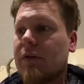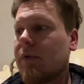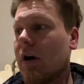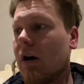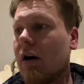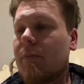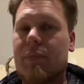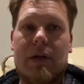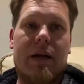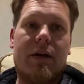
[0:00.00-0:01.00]
if you are
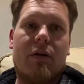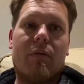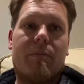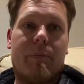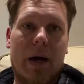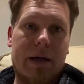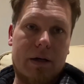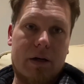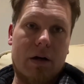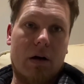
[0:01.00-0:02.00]
planning on buying
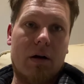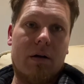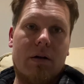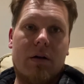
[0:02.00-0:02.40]
a car,